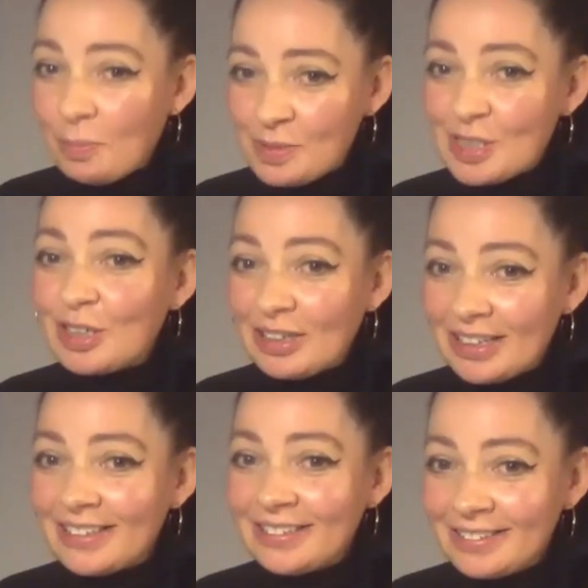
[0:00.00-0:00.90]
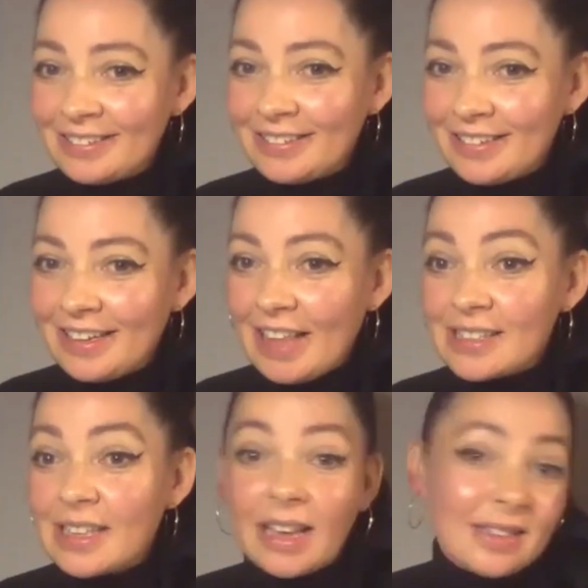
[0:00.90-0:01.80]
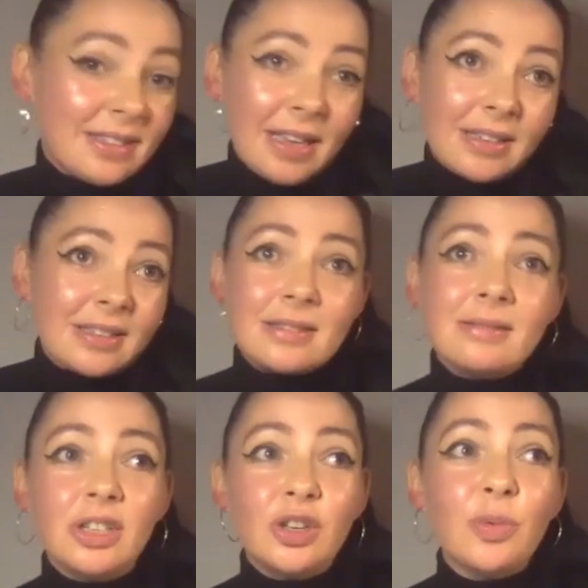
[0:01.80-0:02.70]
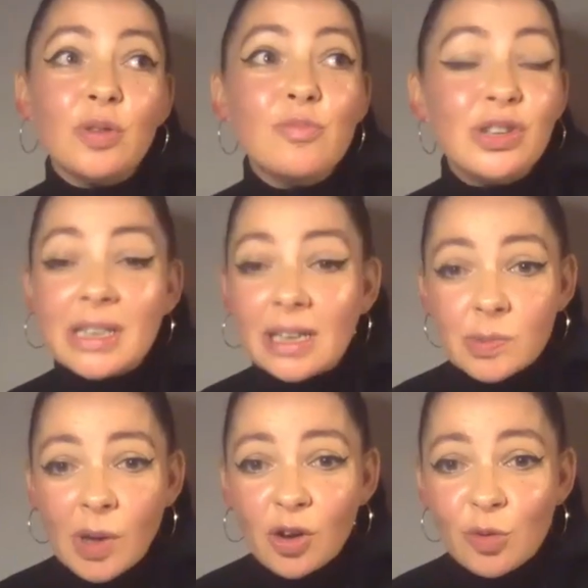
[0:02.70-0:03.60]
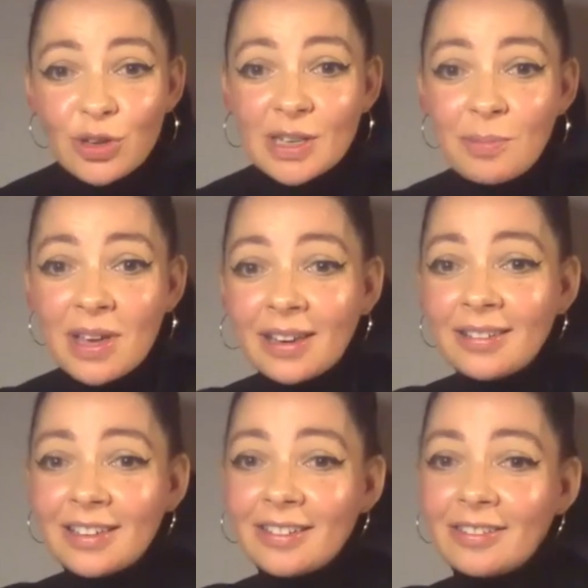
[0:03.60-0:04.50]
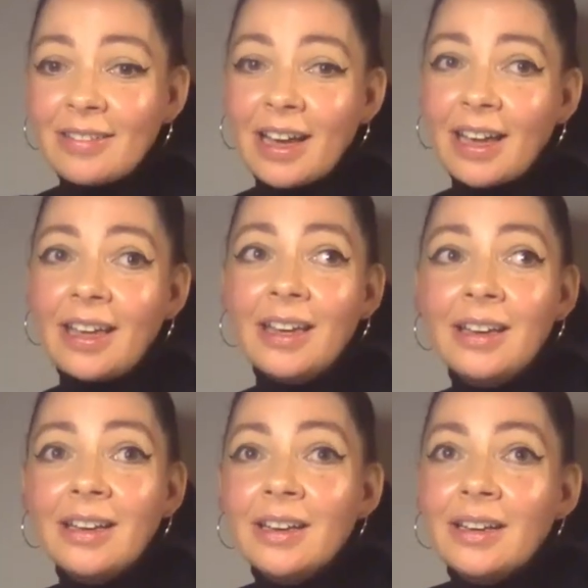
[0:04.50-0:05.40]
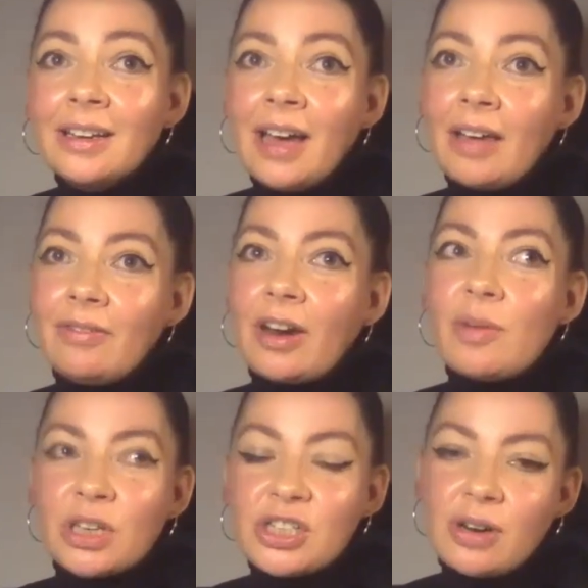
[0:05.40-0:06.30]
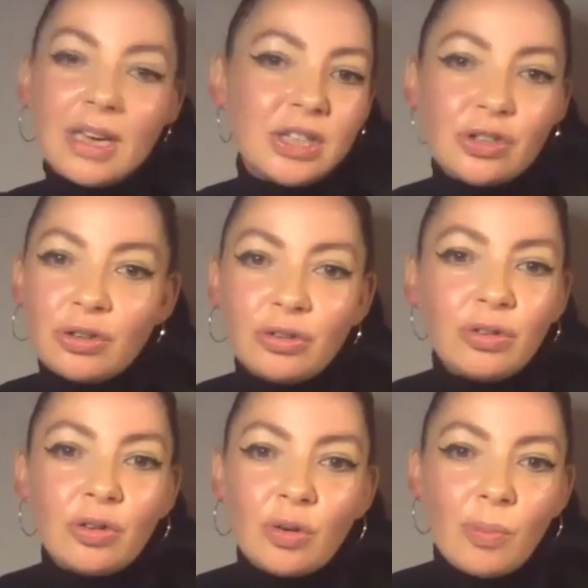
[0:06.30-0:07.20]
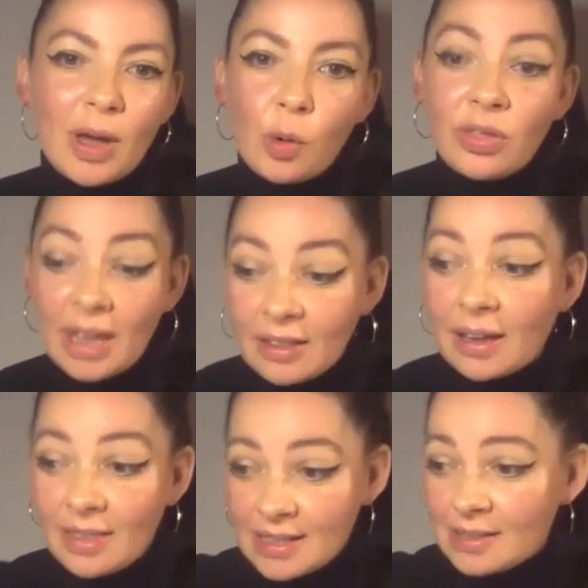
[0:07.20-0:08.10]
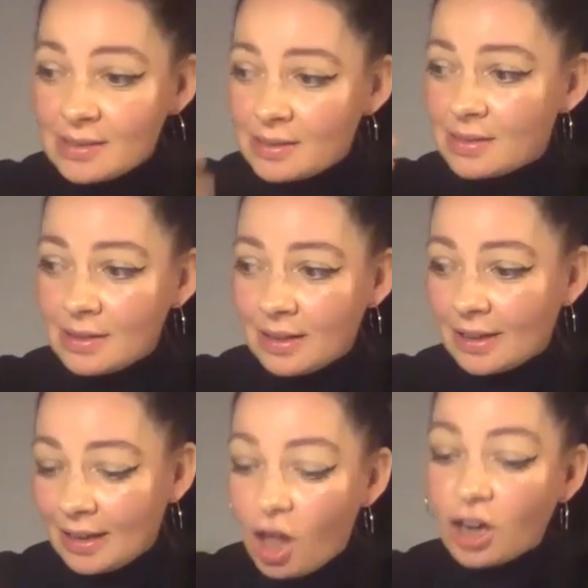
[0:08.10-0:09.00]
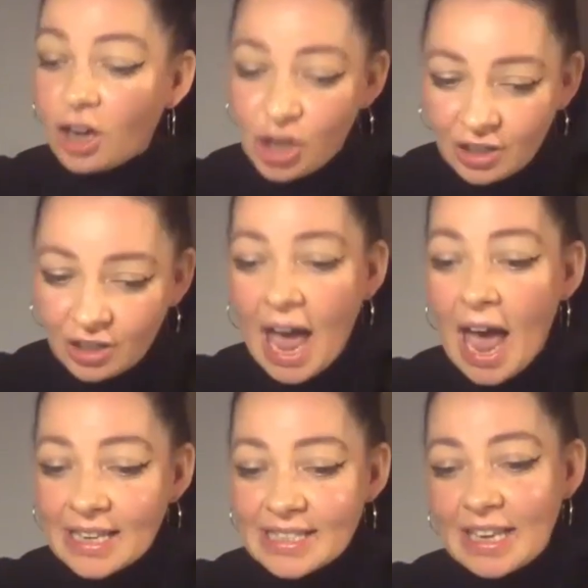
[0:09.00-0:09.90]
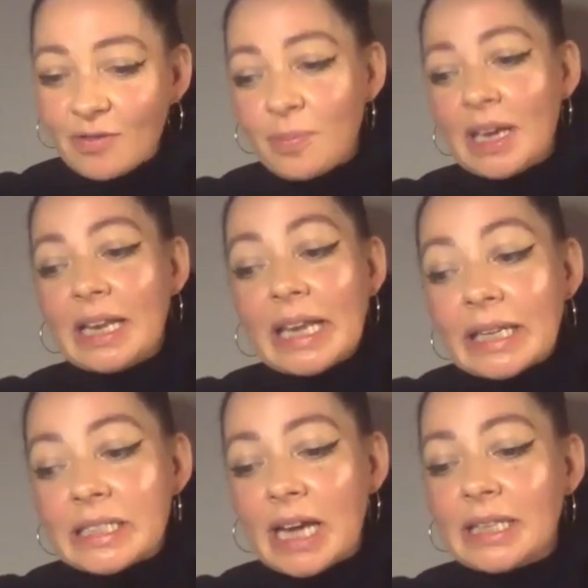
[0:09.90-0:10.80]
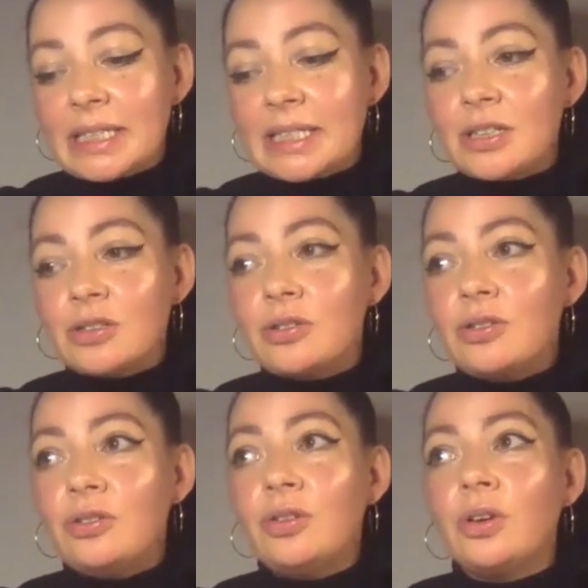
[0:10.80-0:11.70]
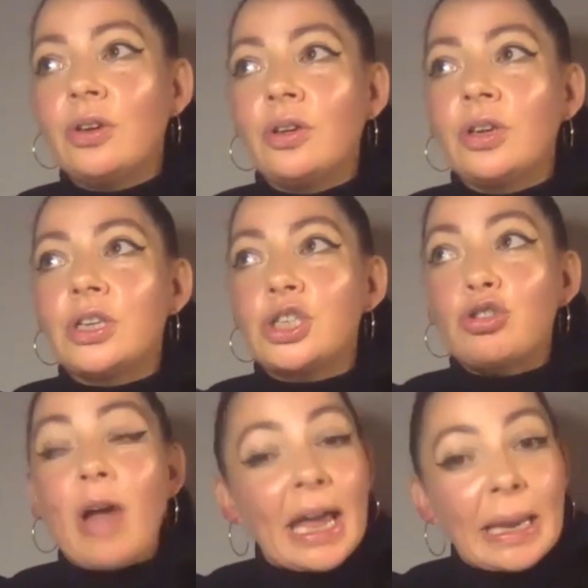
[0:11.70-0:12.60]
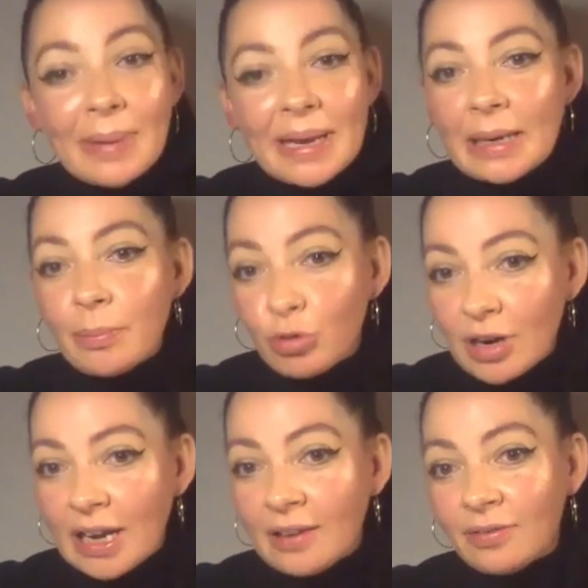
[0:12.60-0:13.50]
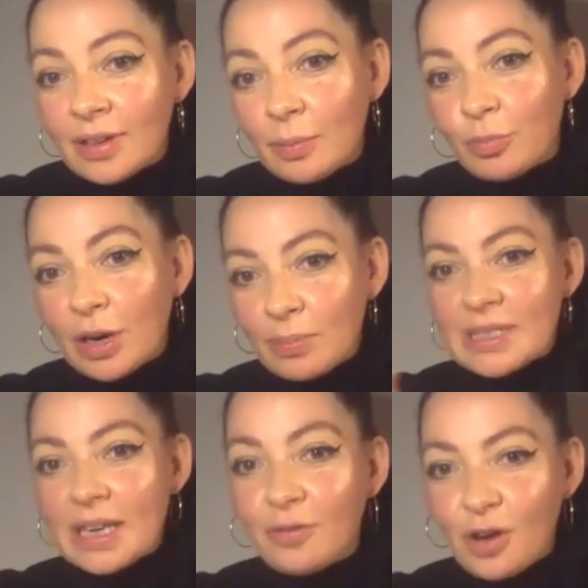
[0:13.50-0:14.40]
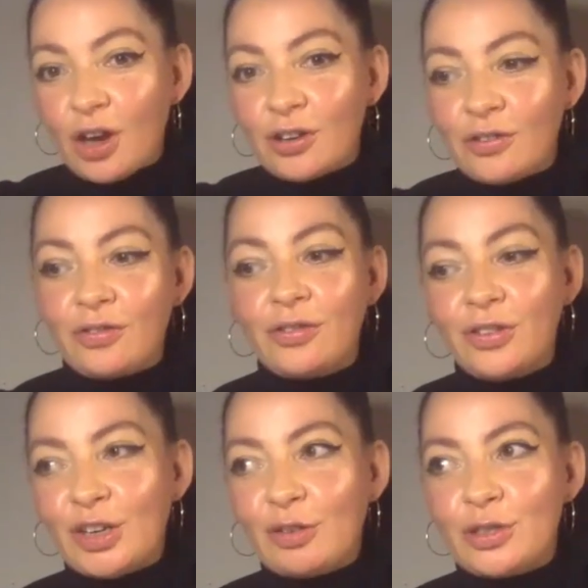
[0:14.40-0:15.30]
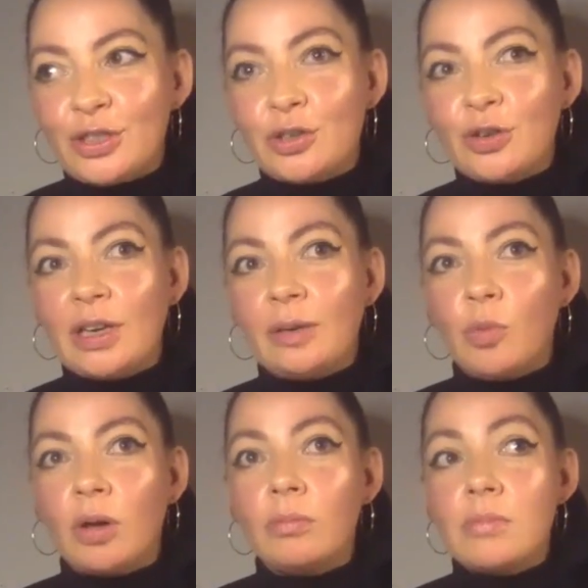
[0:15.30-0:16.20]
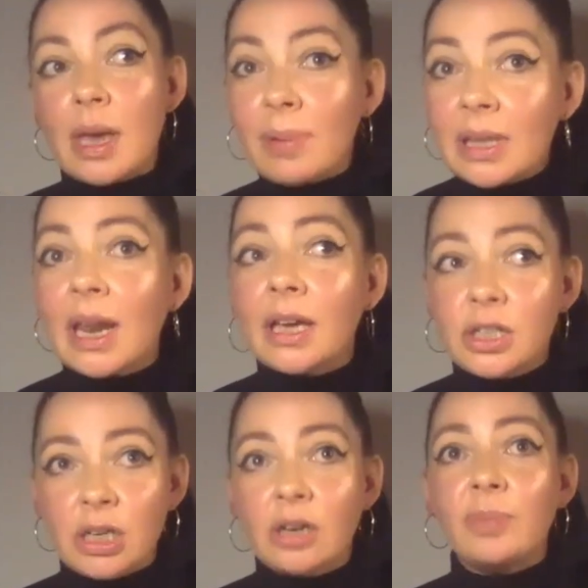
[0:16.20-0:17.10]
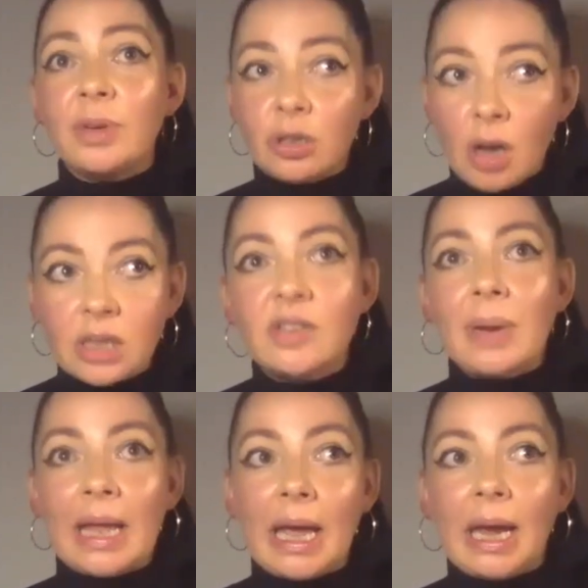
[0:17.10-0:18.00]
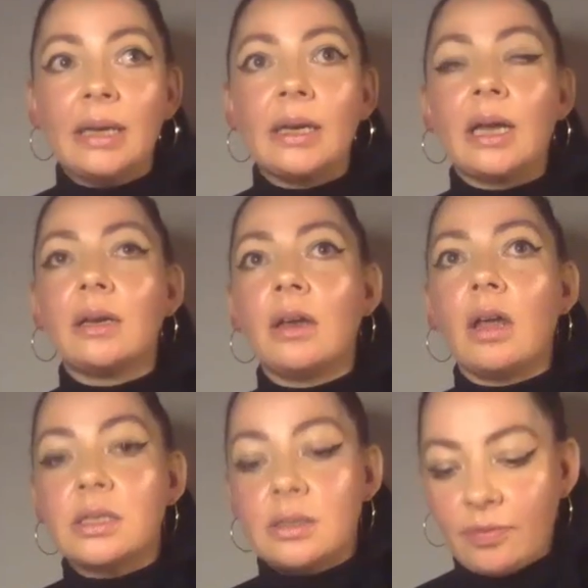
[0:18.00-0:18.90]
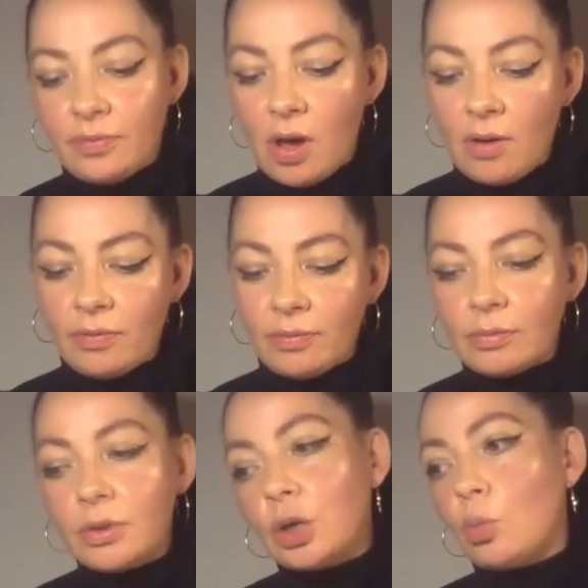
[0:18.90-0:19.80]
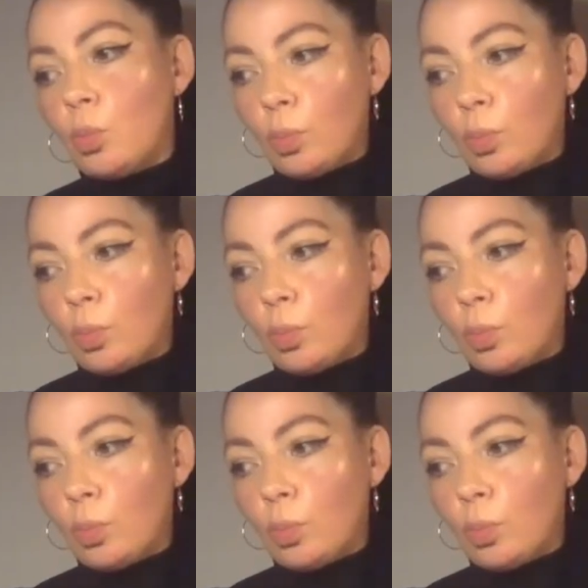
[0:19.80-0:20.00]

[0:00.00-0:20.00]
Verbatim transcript: absolutely and that's that's that's to do with our music as well our music making you know i I very much try and do my own thing, and this lockdown has given me a little chance to try and be brave and break myself out of you know, doing what maybe in the last year I've been doing lots of playing and lots of, of you know,